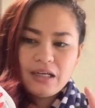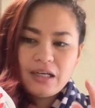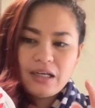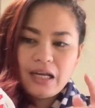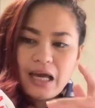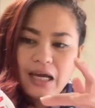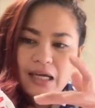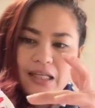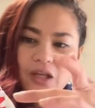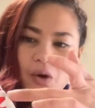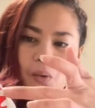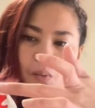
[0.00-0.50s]

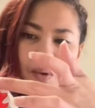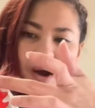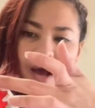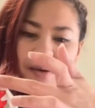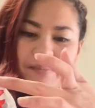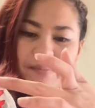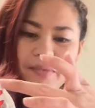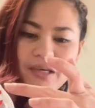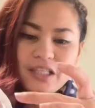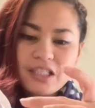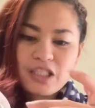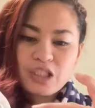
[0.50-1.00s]
like the
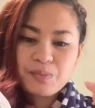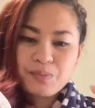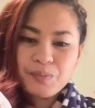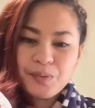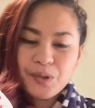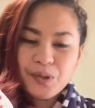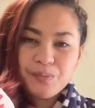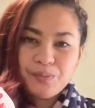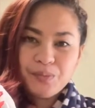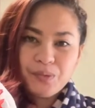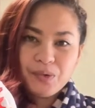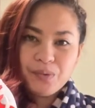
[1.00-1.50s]
white bit is
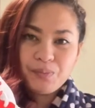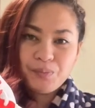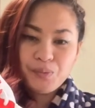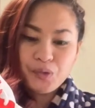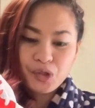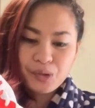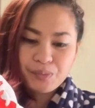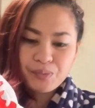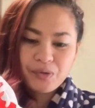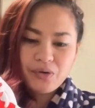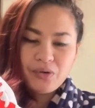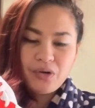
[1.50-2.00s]

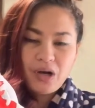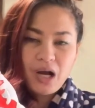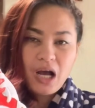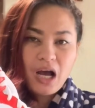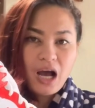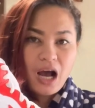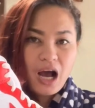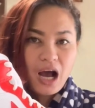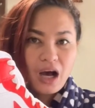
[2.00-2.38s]
purple.